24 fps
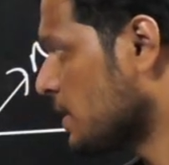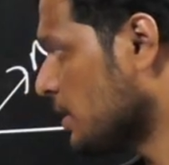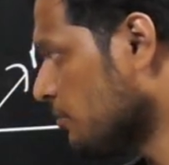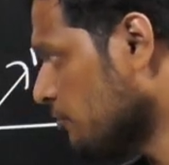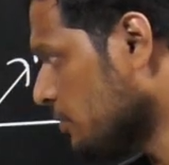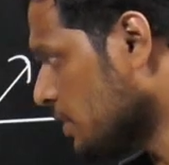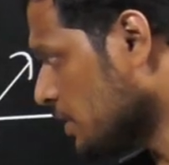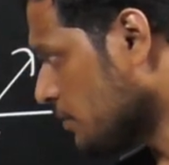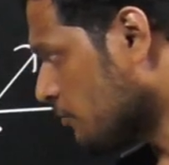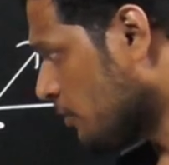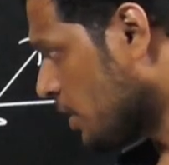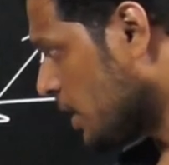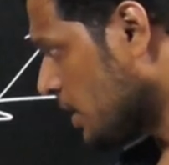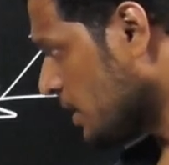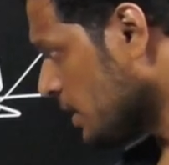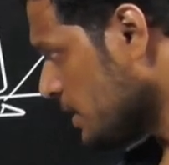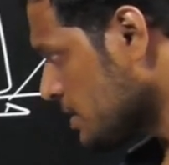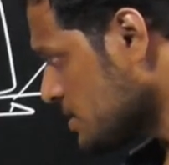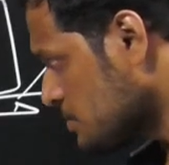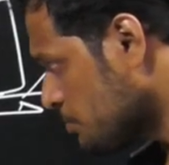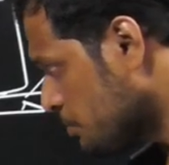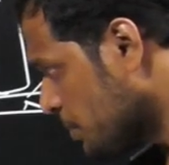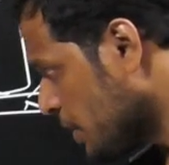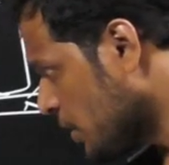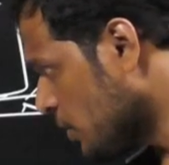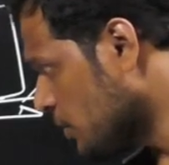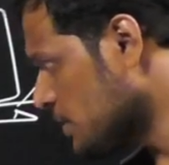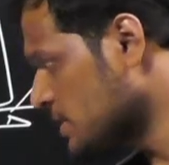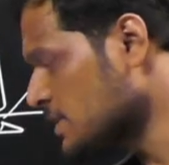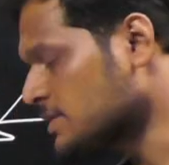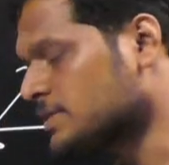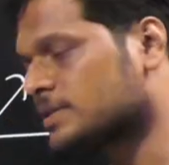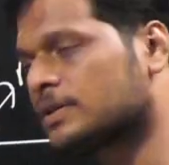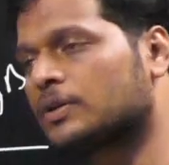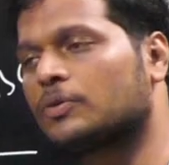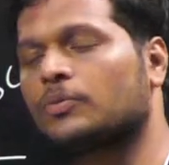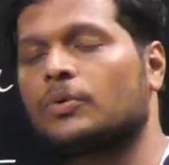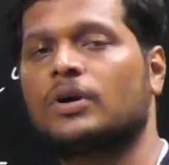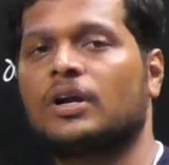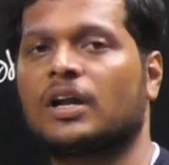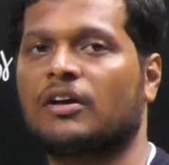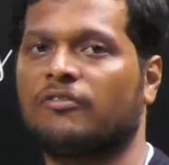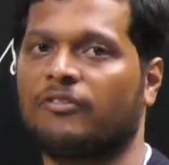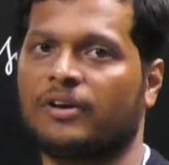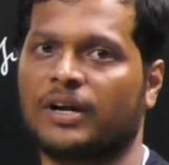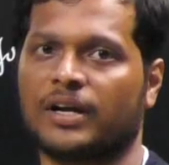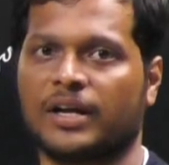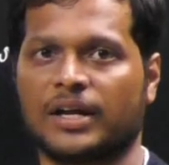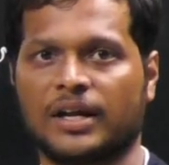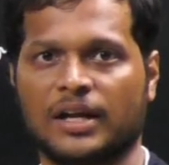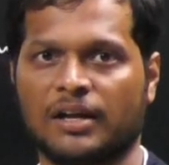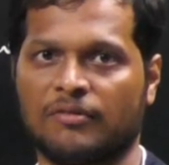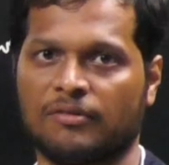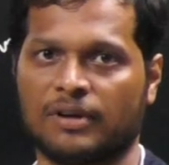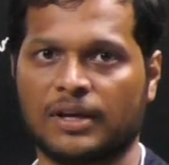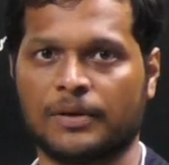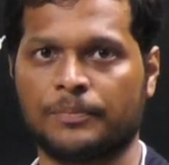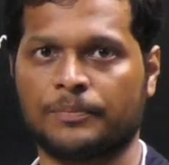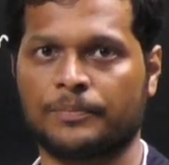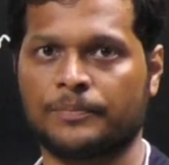If the water is below this, it won't affect anyway.